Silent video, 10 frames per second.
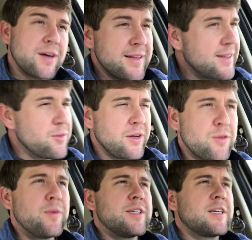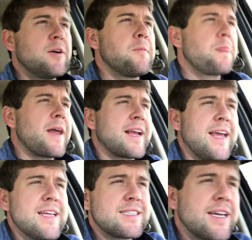right there with me. So I
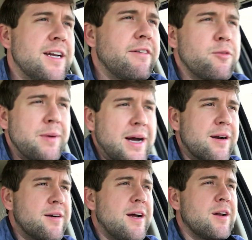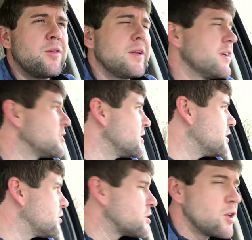can't say enough about her. Not only does she
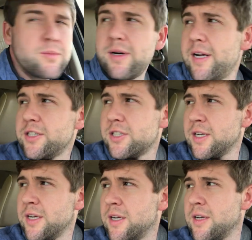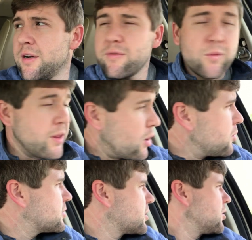do so much with
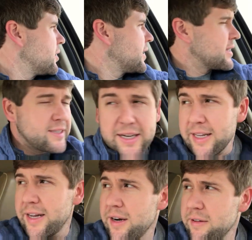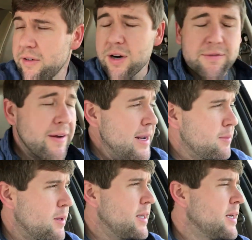homeschooling and taking care of our
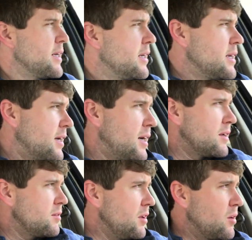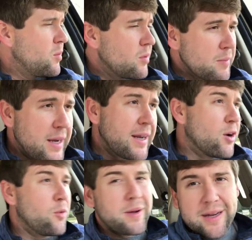family, uh, you know, with making
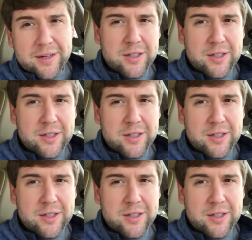homemade